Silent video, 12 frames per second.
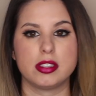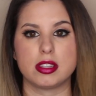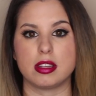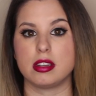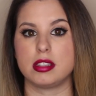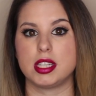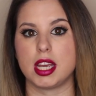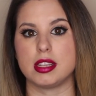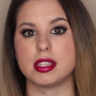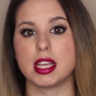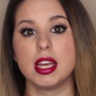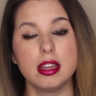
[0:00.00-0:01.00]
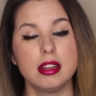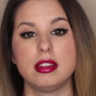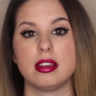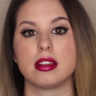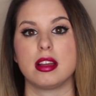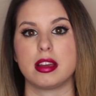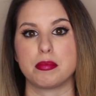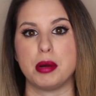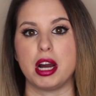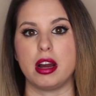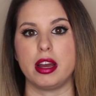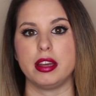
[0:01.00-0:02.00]
They didn't taste anything like
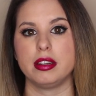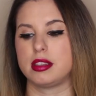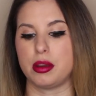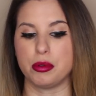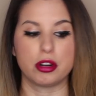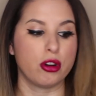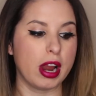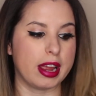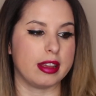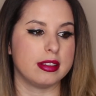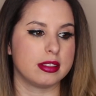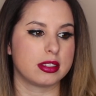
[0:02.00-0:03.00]
pot. They were great.